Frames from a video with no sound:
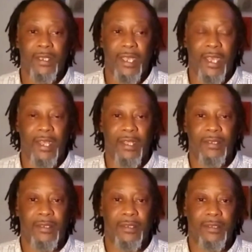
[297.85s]

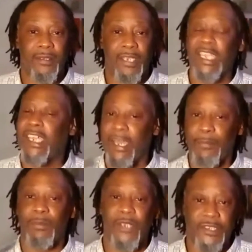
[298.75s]
and he
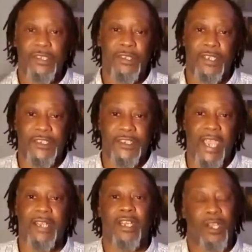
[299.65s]
kept listening to the
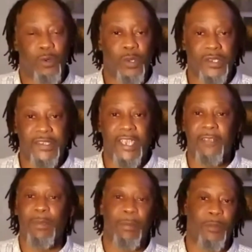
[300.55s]
scanner and going to
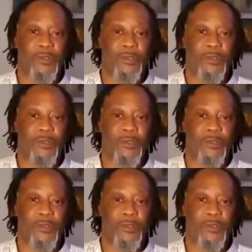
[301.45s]
save people.